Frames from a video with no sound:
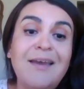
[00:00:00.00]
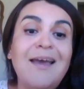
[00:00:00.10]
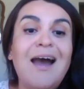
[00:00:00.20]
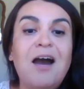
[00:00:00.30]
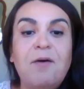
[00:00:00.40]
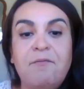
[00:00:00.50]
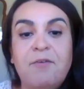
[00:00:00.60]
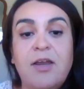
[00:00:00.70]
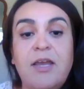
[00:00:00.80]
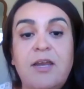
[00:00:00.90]

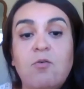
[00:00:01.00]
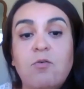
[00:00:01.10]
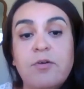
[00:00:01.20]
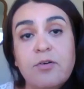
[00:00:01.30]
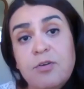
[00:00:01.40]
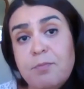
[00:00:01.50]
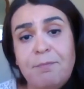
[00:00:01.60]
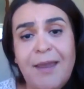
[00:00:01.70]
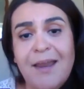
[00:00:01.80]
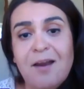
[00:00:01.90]
However, in order to
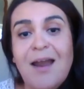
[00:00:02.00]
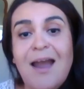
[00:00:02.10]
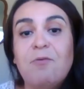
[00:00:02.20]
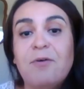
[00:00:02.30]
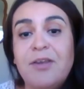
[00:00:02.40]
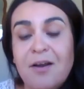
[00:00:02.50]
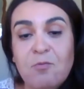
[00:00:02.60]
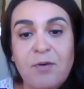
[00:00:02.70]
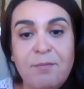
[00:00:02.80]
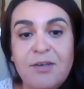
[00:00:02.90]
prepare our
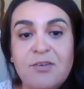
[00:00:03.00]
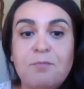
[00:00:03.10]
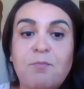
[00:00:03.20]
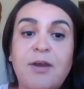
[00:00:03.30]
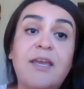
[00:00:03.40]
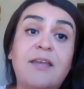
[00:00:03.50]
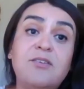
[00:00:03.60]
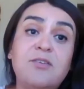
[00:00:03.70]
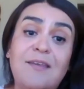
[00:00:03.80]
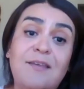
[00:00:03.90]
young women to break
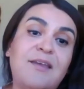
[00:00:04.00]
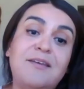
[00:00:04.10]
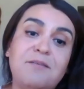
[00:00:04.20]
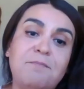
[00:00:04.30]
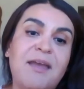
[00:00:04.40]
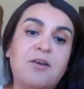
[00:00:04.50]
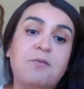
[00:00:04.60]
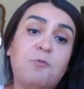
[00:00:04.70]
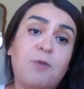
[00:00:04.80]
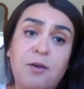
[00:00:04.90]
into these in-demand
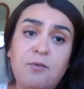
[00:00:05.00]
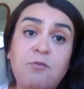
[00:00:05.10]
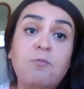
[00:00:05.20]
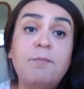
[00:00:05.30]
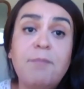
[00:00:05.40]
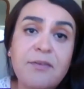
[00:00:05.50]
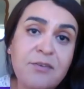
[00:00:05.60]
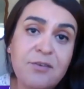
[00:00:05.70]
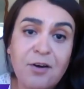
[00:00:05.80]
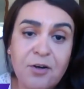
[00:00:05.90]
careers, we must
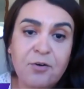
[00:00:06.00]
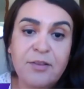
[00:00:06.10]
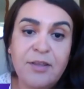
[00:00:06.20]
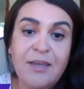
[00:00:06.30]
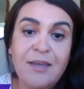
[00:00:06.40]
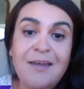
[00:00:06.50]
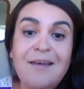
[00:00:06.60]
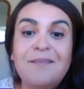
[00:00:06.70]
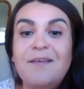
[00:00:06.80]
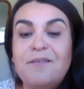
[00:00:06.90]
start early.
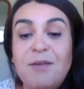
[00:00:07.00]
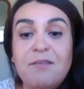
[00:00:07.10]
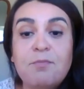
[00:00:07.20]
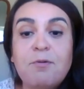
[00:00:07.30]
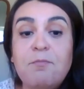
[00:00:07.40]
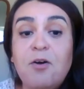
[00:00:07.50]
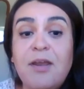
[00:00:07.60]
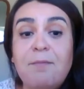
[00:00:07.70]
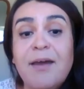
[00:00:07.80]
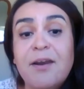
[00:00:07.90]
This means
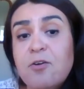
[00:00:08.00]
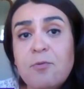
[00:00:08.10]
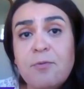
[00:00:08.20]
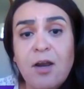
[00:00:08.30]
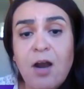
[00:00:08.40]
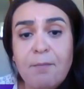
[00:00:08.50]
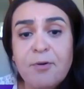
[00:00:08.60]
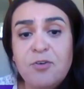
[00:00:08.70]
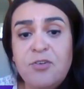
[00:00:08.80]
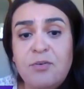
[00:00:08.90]
promoting better career
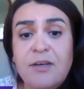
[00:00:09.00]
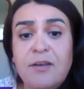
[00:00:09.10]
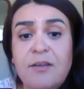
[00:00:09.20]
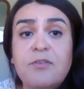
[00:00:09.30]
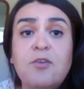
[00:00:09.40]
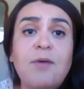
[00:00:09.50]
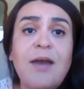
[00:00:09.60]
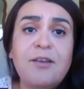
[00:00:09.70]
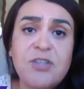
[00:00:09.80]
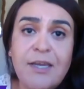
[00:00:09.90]
opportunities through
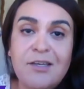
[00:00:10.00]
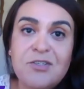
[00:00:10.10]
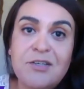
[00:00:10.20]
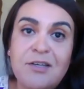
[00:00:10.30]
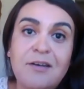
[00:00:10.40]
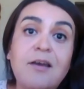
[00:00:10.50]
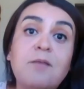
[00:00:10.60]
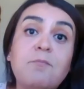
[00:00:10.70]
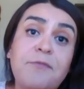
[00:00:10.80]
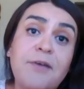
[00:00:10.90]
education,
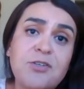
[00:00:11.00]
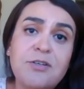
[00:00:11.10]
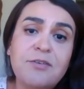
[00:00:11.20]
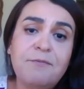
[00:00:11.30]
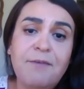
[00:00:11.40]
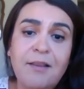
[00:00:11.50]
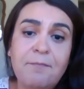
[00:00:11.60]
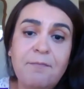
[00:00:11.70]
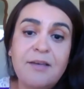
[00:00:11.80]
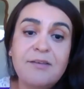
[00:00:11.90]
professional
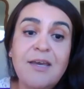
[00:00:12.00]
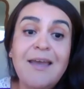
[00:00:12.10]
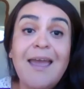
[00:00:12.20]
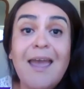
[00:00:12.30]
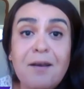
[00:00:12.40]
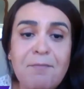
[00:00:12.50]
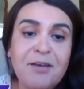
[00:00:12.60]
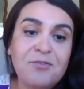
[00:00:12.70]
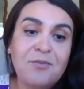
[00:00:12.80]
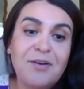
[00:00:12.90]
development, and
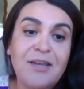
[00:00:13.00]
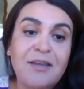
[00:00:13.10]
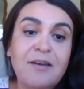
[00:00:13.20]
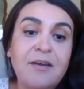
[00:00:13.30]
mentoring.